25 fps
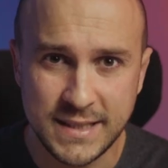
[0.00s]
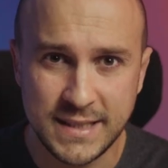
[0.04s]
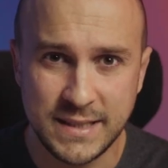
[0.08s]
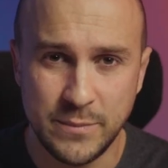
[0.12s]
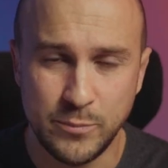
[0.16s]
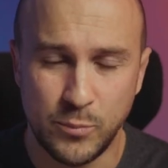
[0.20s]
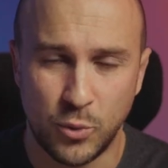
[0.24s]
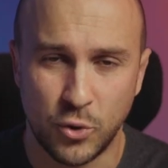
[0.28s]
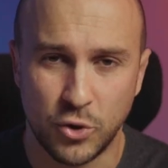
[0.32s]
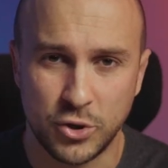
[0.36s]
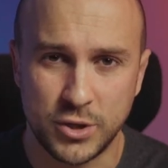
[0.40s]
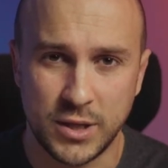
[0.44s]
is
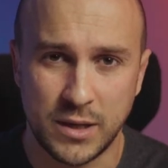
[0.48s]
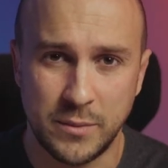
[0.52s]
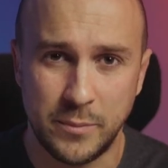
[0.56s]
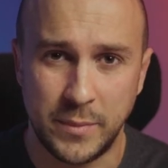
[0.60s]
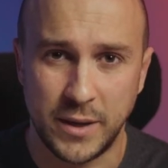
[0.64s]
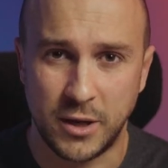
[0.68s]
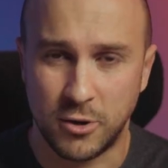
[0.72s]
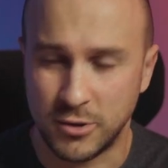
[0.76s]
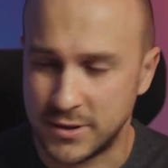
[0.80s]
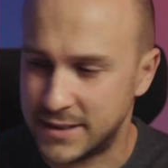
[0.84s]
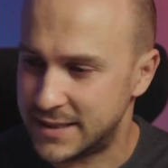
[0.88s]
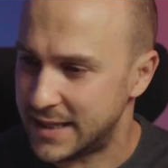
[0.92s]
important
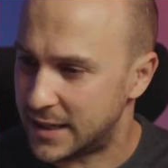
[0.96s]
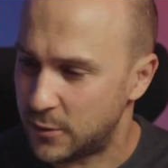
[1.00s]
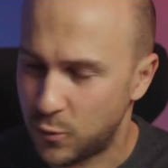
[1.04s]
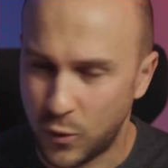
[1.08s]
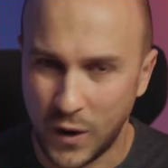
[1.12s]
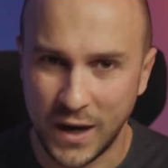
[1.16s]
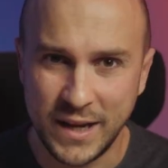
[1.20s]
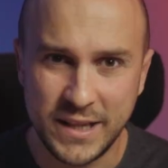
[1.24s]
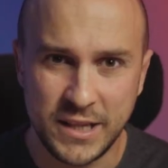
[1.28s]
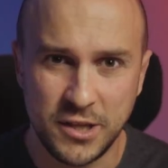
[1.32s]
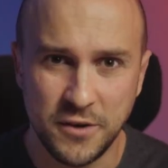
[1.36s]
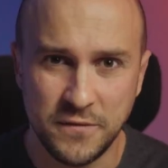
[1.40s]
because the
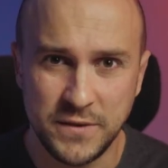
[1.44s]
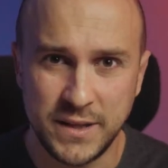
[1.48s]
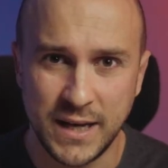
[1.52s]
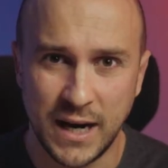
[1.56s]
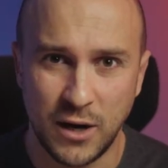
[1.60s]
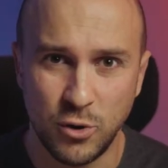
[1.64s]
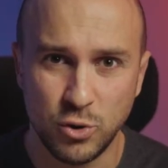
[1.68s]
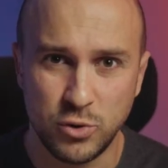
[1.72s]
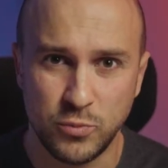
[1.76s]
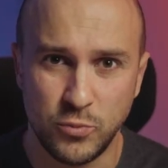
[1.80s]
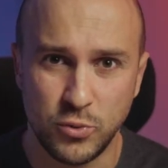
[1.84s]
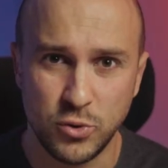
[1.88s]
quality of the
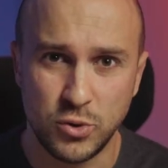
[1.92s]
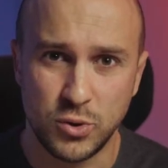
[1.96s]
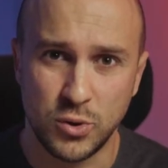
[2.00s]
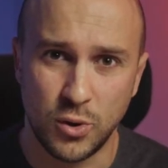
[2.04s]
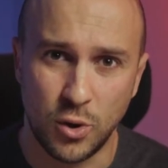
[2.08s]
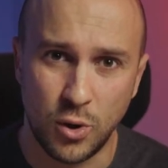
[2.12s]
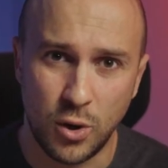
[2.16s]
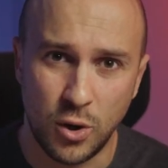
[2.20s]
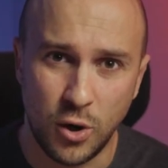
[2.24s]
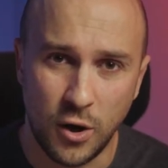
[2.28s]
output